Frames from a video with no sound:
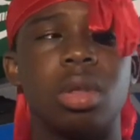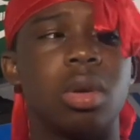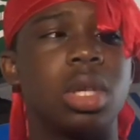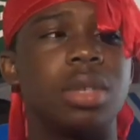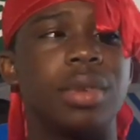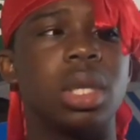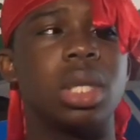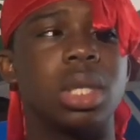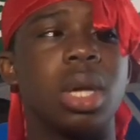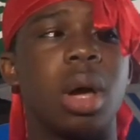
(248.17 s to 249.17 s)
Yo, this
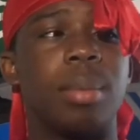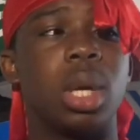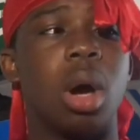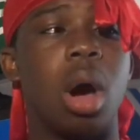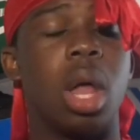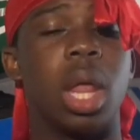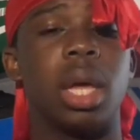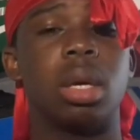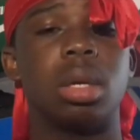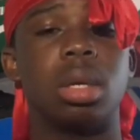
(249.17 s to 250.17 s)
really just got me hot, like.